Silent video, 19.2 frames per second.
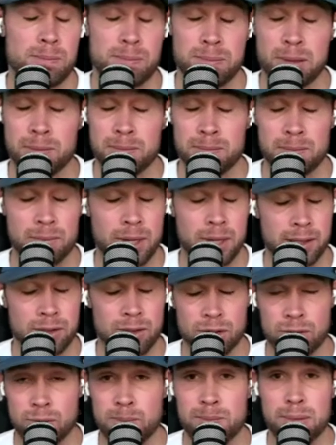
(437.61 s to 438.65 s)
pre- like
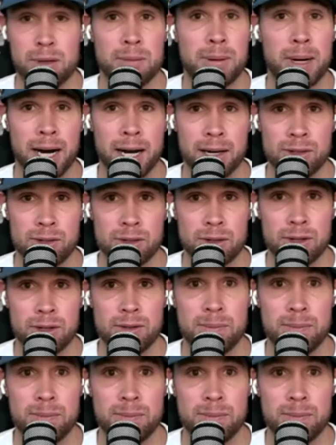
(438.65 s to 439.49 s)
just preposterous.